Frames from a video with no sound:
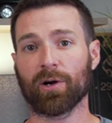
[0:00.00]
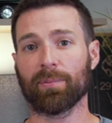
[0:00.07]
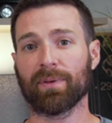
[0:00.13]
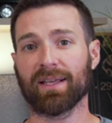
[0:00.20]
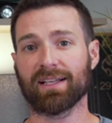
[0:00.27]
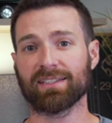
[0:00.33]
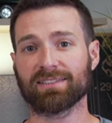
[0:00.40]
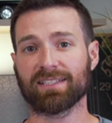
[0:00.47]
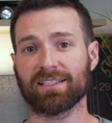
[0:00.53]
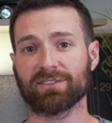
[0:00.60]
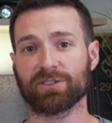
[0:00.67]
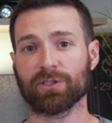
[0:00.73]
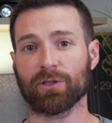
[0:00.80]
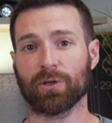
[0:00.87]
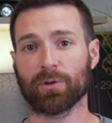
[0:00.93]
RPS
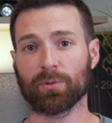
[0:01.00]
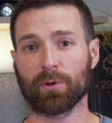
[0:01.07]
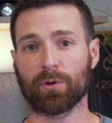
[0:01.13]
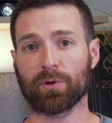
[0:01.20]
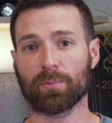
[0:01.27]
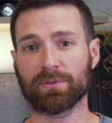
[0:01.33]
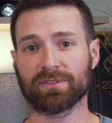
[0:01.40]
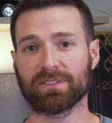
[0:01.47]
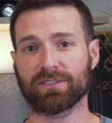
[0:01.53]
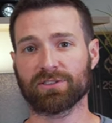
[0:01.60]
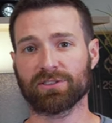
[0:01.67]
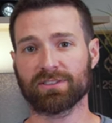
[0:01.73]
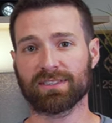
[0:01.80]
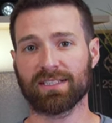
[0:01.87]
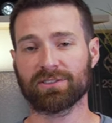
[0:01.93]
sensor or rotor
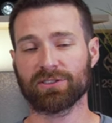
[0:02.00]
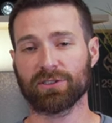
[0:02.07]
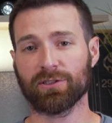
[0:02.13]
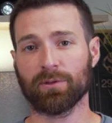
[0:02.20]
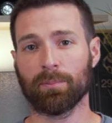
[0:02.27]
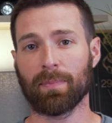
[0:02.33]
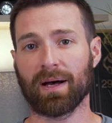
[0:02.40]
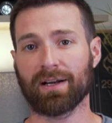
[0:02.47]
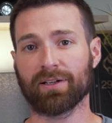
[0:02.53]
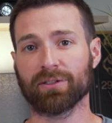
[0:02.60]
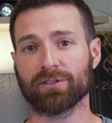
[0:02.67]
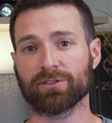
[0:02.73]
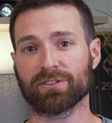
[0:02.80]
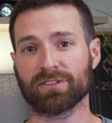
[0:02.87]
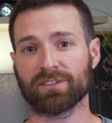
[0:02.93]
position sensor
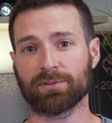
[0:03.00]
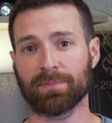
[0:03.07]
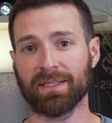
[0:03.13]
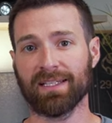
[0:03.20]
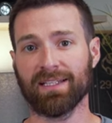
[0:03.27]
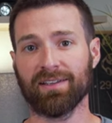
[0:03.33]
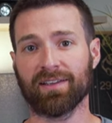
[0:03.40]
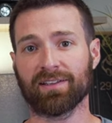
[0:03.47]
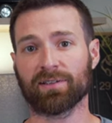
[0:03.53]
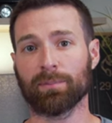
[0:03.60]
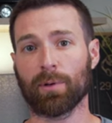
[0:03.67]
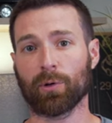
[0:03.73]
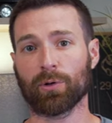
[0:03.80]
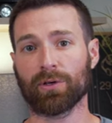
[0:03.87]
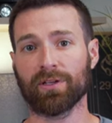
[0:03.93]
monitors the speed that the
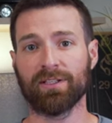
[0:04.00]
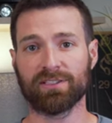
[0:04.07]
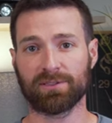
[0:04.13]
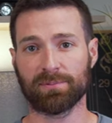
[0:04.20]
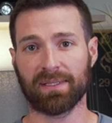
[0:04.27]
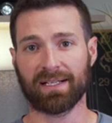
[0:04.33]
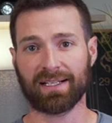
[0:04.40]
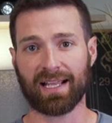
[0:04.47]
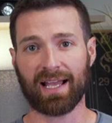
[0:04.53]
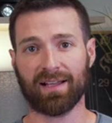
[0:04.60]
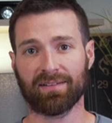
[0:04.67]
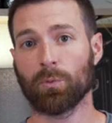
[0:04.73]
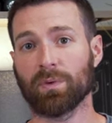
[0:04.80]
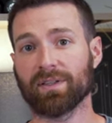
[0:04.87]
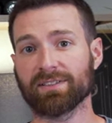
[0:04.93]
motor is spinning at.
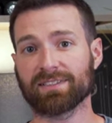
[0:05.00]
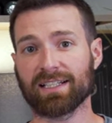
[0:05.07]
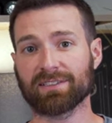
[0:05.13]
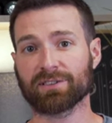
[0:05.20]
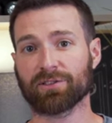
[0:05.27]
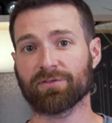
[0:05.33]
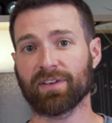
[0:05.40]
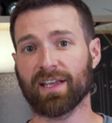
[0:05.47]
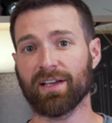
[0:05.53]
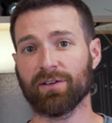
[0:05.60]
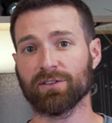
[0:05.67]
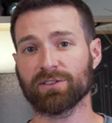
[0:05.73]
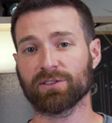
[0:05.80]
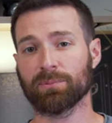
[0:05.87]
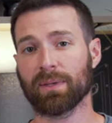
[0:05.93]
When the sensor
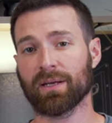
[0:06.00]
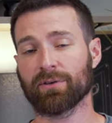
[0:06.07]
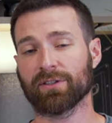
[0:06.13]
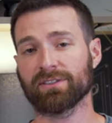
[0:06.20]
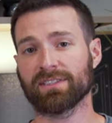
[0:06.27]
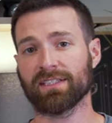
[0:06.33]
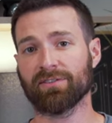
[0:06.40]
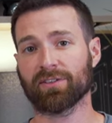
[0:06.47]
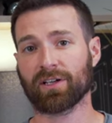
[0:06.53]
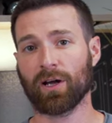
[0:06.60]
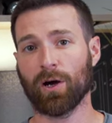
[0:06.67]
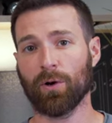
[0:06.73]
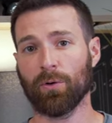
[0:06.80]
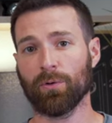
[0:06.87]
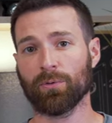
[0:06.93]
fails, you may receive a
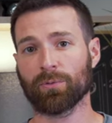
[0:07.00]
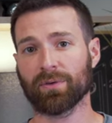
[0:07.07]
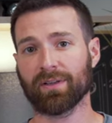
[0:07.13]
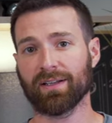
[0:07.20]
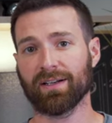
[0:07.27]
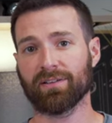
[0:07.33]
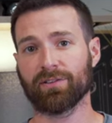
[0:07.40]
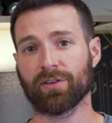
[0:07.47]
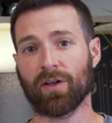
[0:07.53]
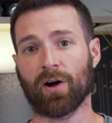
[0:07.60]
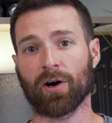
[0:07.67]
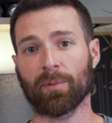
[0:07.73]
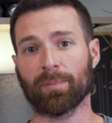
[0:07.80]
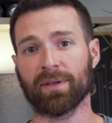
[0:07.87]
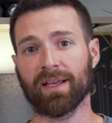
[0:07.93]
code related to the
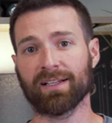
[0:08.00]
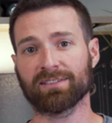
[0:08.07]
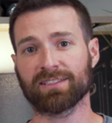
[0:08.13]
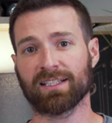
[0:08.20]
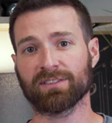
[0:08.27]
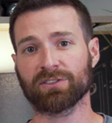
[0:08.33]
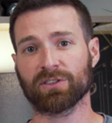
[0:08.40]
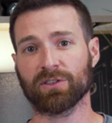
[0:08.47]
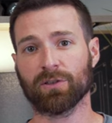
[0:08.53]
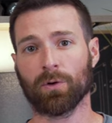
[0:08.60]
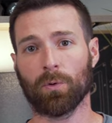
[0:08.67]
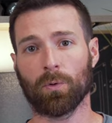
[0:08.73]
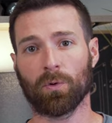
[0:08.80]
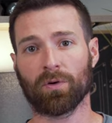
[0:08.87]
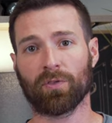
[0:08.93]
RPS sensor
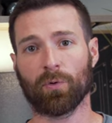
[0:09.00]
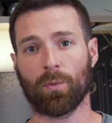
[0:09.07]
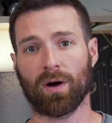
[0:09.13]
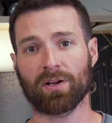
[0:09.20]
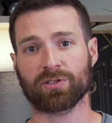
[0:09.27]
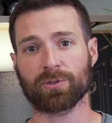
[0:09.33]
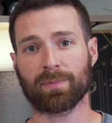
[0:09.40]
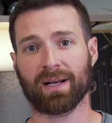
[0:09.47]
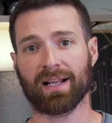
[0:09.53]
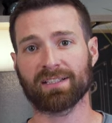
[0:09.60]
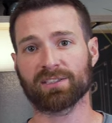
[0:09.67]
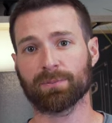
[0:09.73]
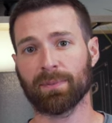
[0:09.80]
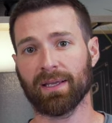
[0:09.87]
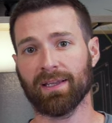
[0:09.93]
or the washer may not
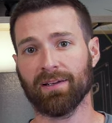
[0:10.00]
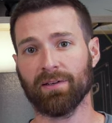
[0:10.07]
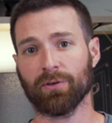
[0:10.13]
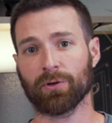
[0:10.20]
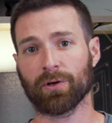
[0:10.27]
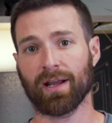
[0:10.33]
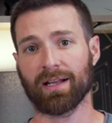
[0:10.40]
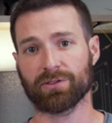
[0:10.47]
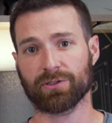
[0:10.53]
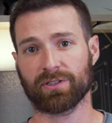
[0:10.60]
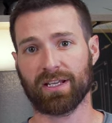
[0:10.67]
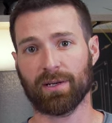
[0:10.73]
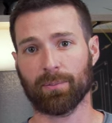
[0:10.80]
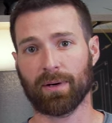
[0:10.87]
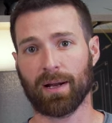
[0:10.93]
spin or
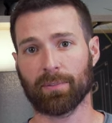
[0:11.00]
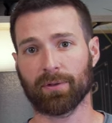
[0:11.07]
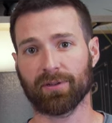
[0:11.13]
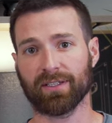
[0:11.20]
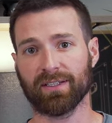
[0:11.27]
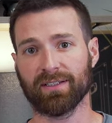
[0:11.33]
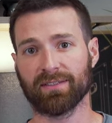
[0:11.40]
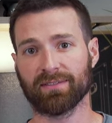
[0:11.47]
agitate properly.